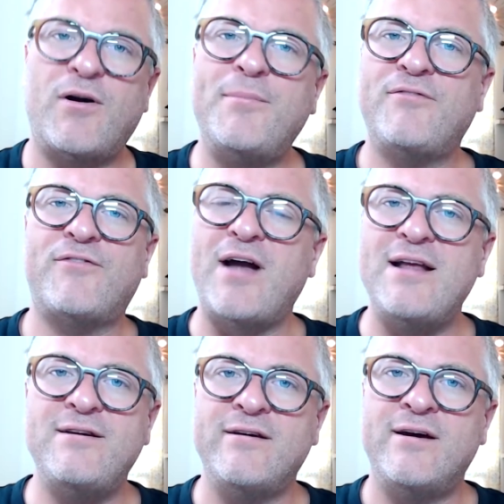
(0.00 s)
a
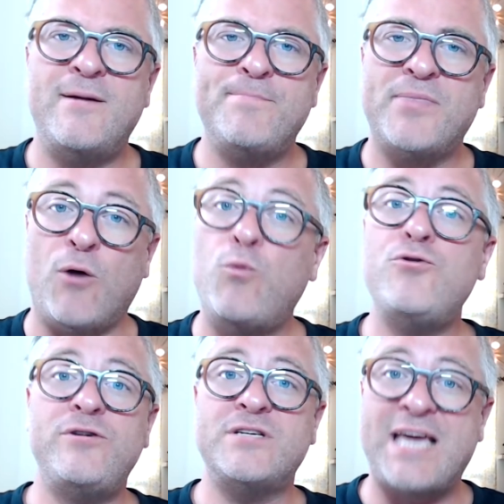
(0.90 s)
friend, a
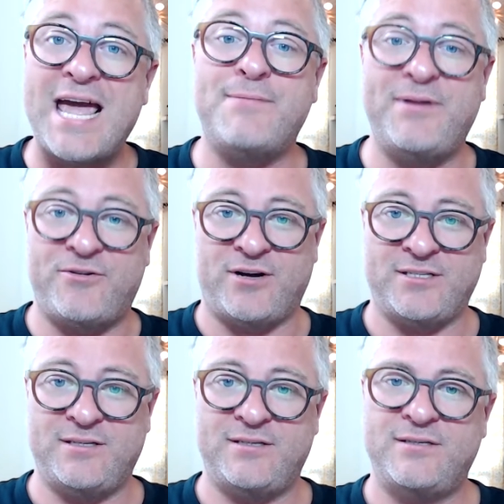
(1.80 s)
wound can be
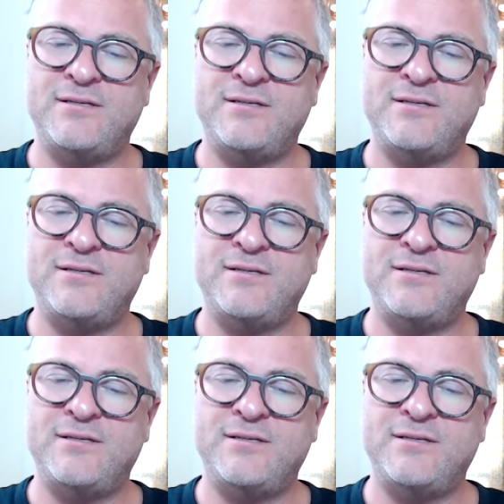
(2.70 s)
trusted,